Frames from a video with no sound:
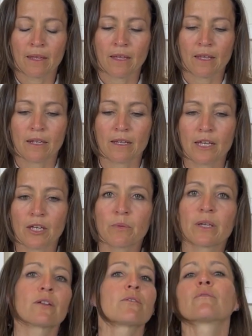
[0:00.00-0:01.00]
And here we're
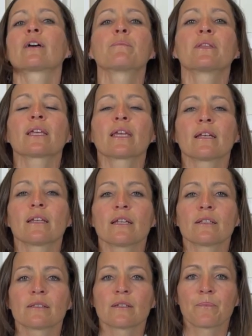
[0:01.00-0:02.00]
going to rub the
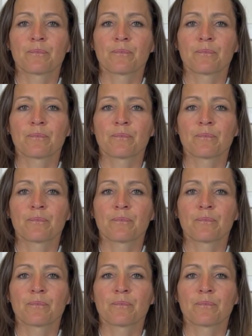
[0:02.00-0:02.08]
kidneys.